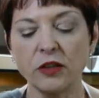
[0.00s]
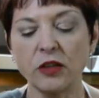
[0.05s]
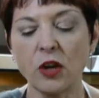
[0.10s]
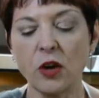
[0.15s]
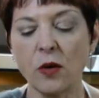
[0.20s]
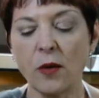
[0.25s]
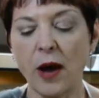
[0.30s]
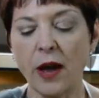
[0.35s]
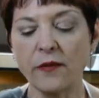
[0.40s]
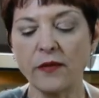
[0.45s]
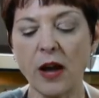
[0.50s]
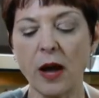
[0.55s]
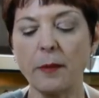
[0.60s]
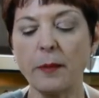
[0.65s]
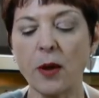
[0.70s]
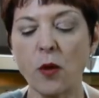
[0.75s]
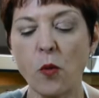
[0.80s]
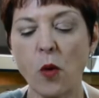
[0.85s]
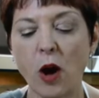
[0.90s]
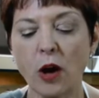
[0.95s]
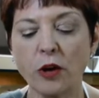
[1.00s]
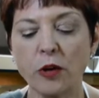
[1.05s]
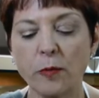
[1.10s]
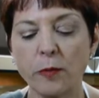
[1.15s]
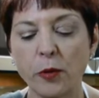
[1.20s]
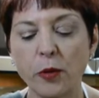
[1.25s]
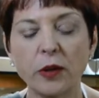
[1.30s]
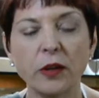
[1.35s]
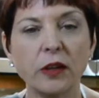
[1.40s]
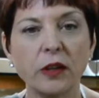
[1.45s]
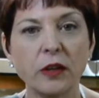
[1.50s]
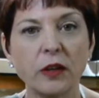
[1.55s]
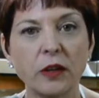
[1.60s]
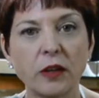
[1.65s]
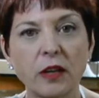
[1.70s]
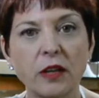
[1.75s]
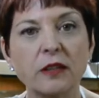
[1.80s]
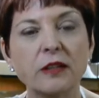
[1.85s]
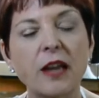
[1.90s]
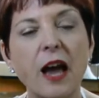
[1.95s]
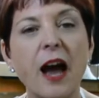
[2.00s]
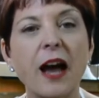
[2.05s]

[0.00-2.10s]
so I've got my water boiling because